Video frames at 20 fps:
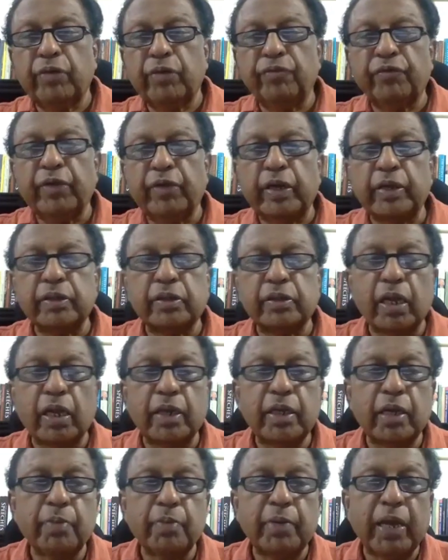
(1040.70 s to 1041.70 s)
any fears that
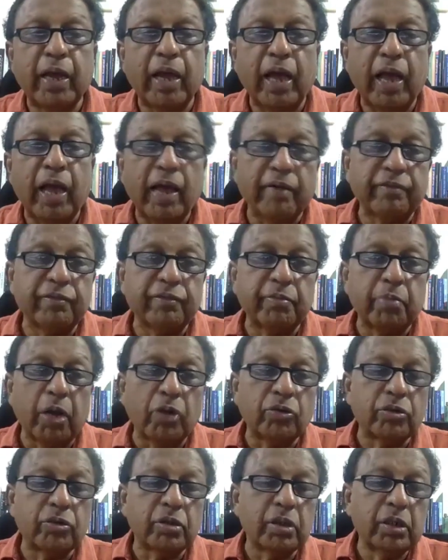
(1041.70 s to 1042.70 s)
they may have about